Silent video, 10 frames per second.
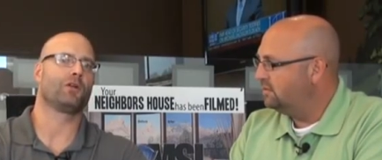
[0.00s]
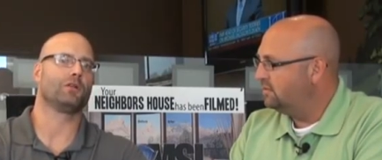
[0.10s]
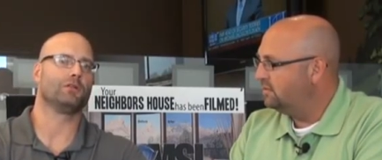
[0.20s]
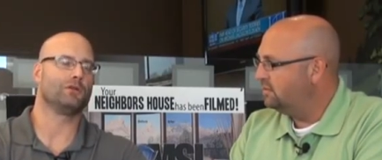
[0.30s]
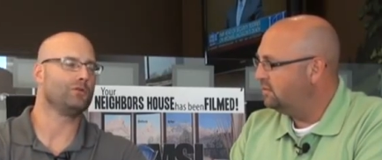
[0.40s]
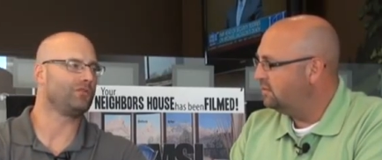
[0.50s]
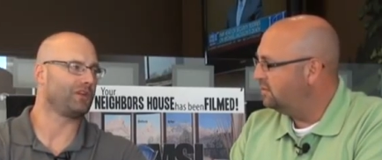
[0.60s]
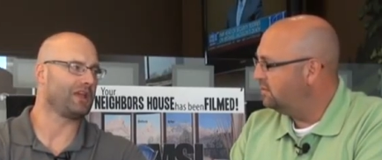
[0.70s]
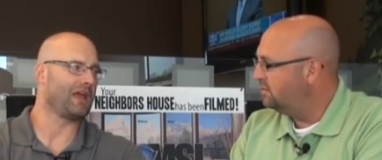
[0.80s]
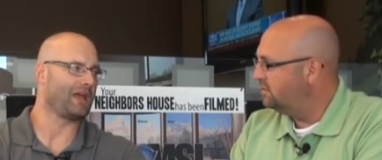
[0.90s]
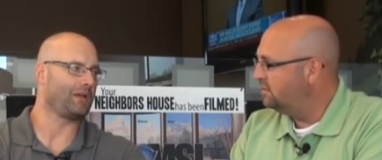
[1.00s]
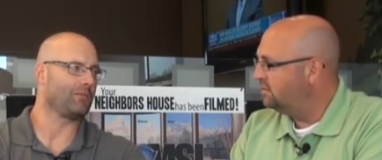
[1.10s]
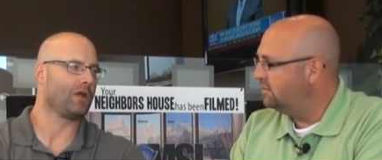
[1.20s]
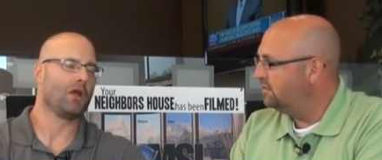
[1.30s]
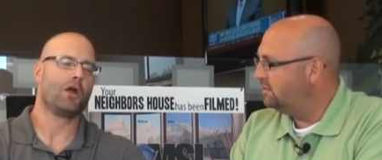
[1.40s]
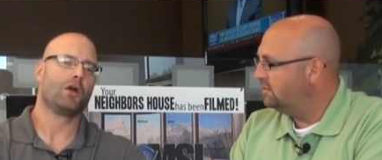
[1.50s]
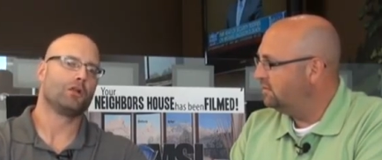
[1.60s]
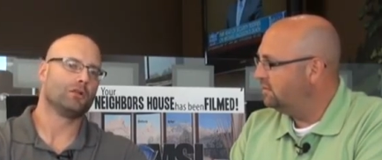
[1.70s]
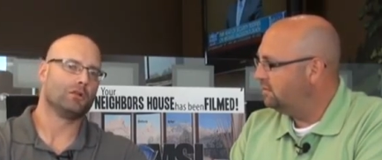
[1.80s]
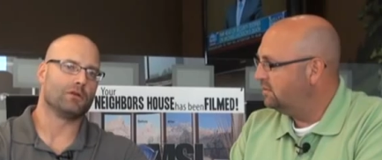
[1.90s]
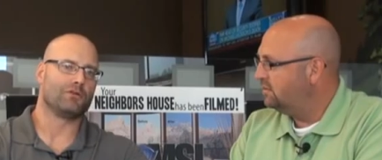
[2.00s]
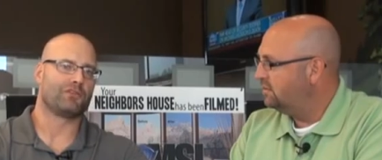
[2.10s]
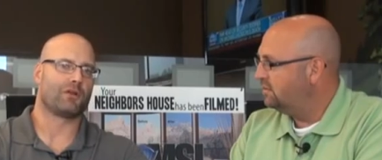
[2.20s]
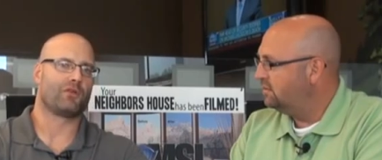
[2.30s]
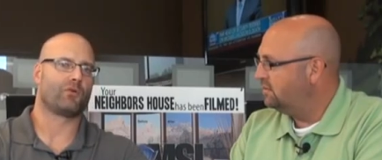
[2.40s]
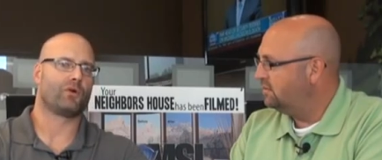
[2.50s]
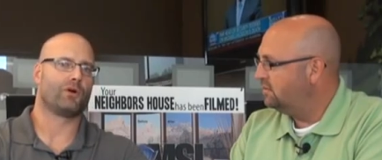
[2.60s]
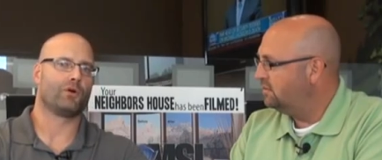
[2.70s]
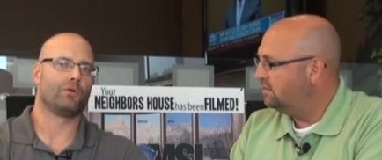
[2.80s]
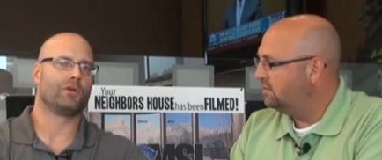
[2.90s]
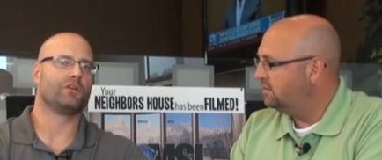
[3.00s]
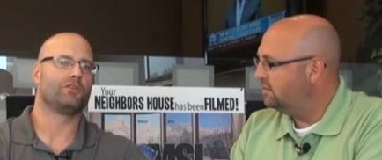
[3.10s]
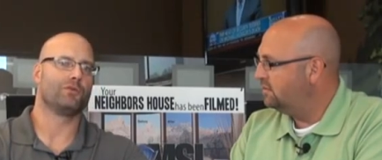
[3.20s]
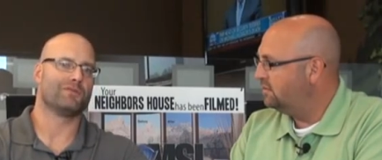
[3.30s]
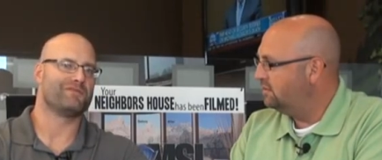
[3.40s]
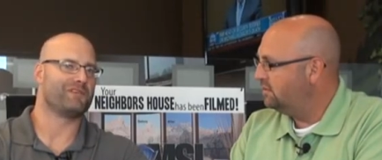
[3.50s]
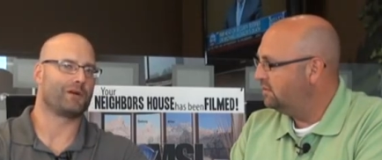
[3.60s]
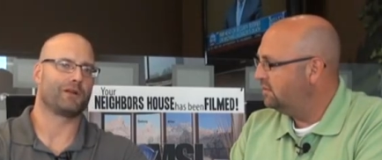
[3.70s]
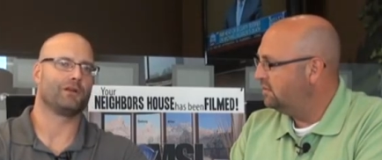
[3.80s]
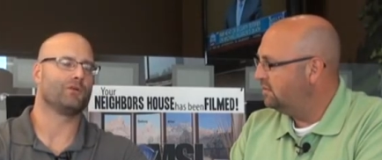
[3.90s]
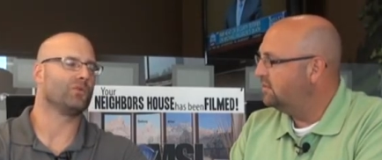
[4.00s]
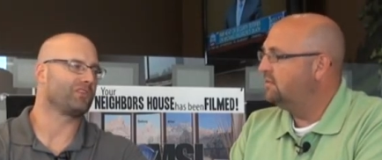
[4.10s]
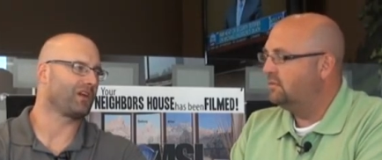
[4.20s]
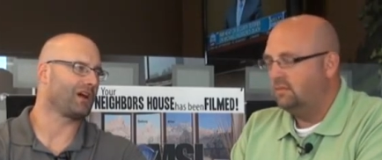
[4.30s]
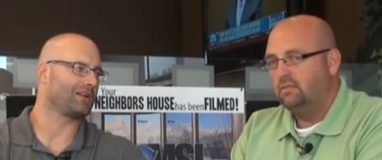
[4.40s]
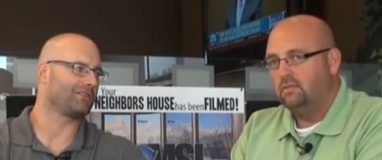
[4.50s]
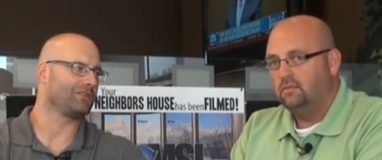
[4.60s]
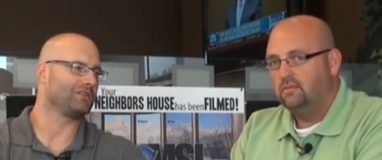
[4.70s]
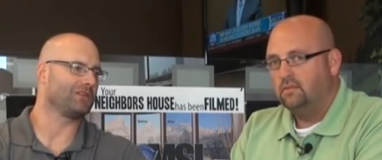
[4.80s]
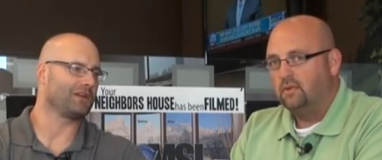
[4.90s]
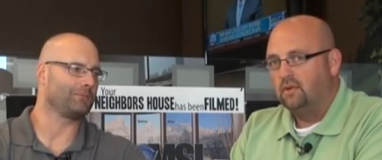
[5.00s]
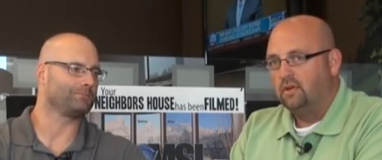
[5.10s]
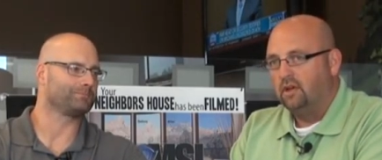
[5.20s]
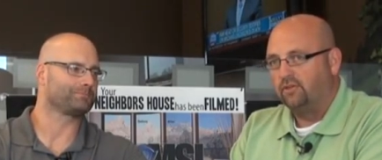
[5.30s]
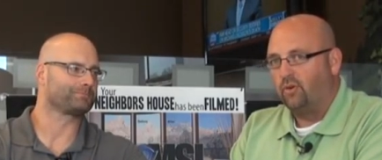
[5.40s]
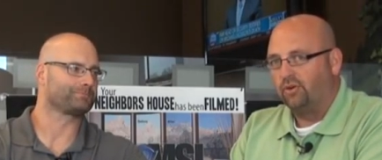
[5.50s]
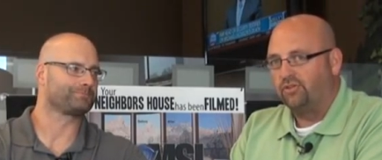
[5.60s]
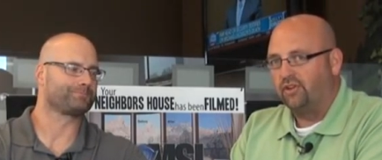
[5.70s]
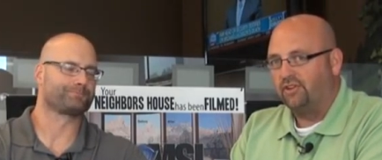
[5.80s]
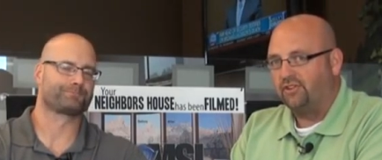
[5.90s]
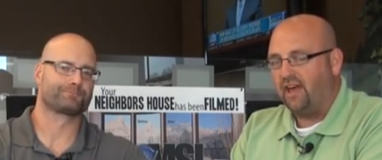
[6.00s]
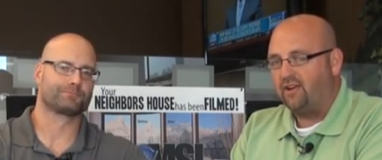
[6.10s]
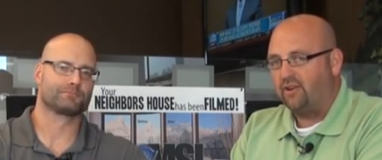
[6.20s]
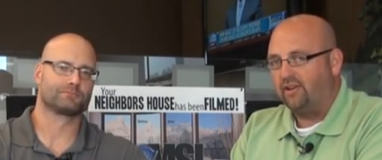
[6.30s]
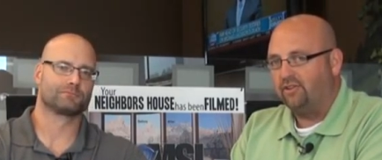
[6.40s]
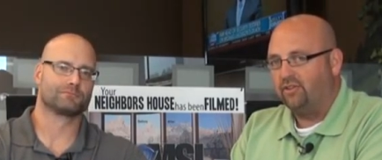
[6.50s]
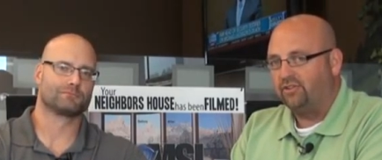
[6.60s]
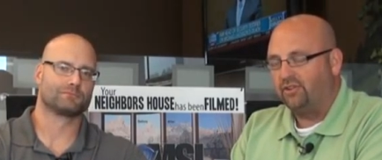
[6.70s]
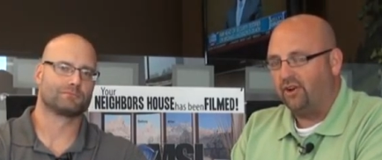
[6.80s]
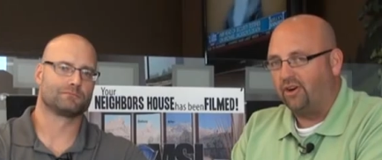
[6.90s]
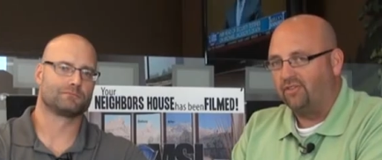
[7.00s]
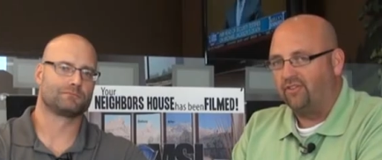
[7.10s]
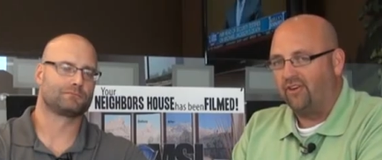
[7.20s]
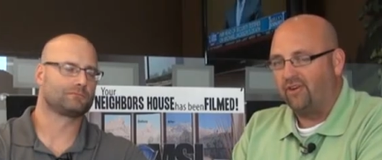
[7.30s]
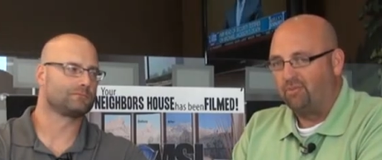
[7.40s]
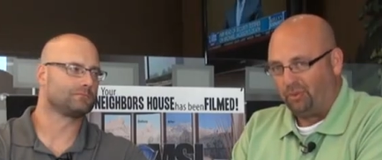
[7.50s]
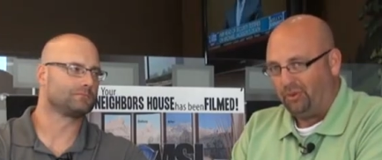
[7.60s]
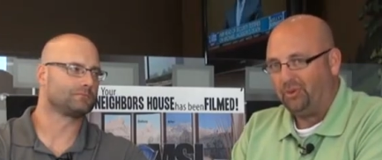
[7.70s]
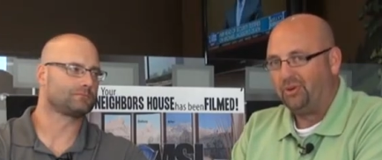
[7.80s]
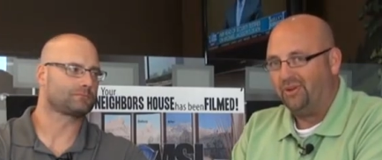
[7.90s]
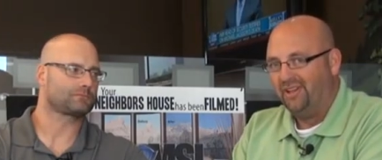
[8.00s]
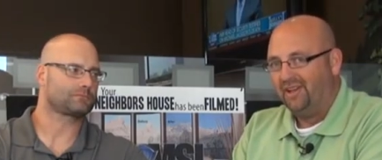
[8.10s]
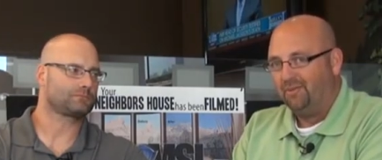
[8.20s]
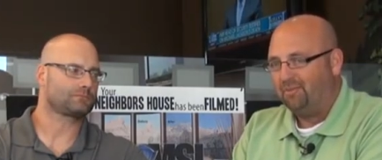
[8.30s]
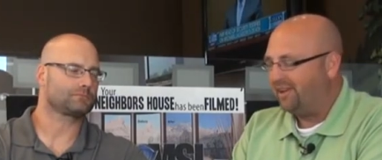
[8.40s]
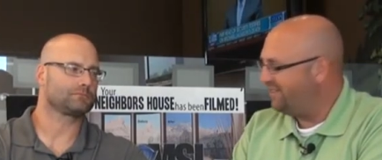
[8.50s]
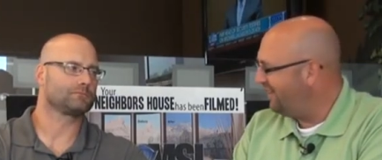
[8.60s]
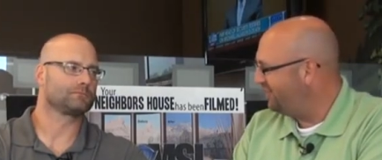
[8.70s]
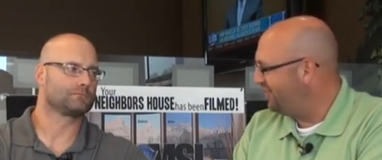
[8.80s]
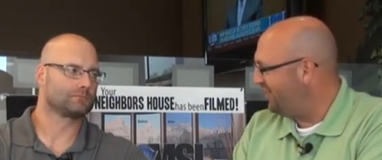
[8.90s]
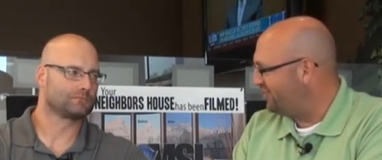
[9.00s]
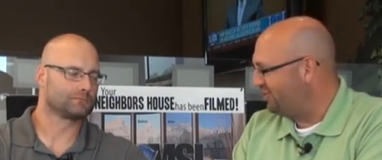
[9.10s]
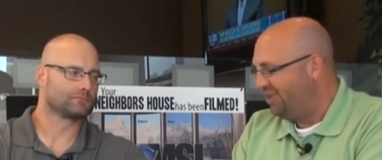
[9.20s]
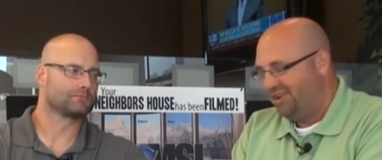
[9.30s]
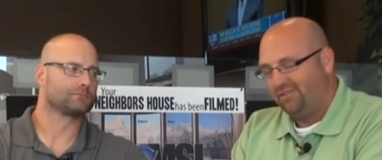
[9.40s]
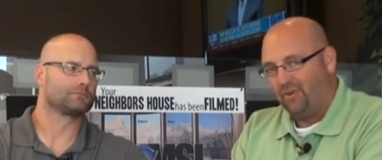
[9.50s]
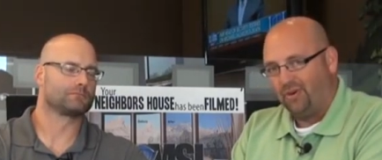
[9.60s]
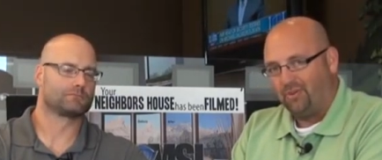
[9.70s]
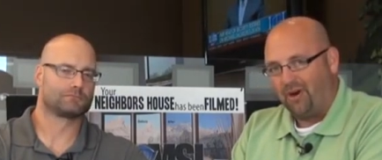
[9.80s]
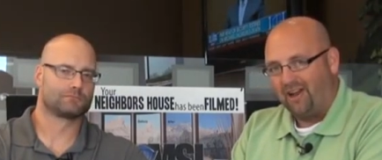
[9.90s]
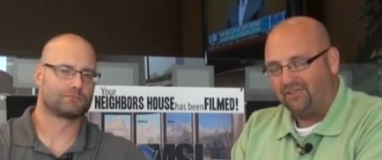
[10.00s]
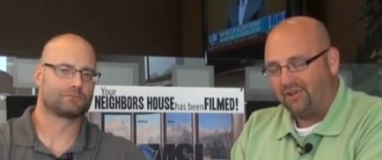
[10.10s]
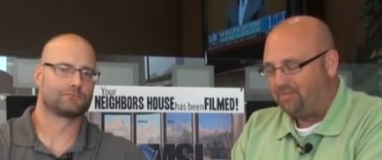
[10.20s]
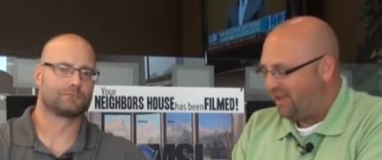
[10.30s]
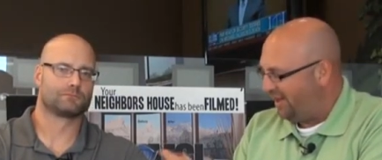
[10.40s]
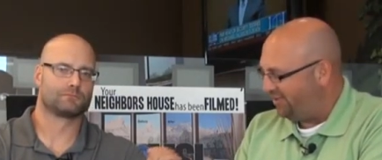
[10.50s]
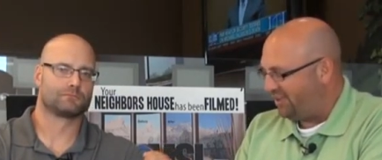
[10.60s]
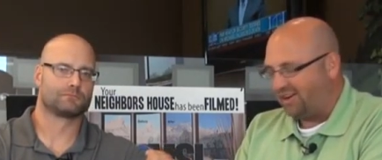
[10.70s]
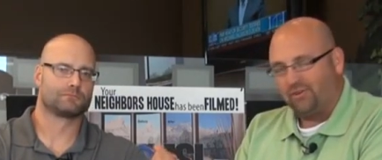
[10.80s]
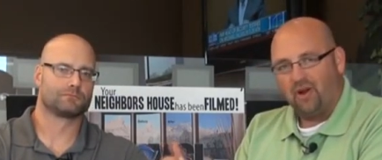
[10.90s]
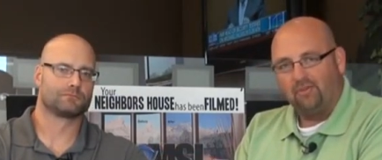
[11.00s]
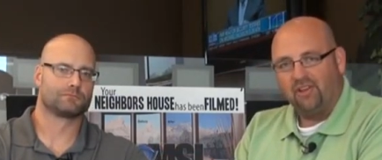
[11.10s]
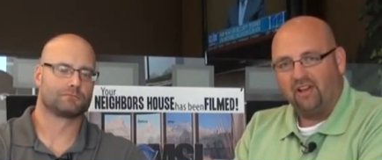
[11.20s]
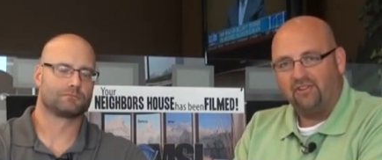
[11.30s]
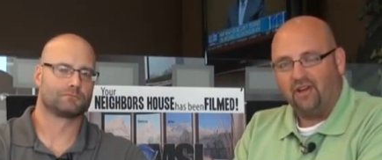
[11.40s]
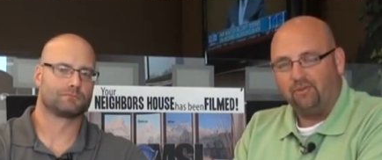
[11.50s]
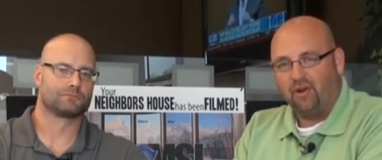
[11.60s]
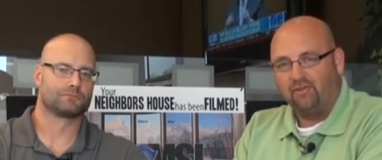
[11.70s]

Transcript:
Speaker 1: going to lose a game, lose on the road to a very good Wisconsin team. Of course, uh,
Speaker 2: Saturday is the start of a very brutal Big Ten schedule for Nebraska. He's Dr. Rob Zatechka. I'm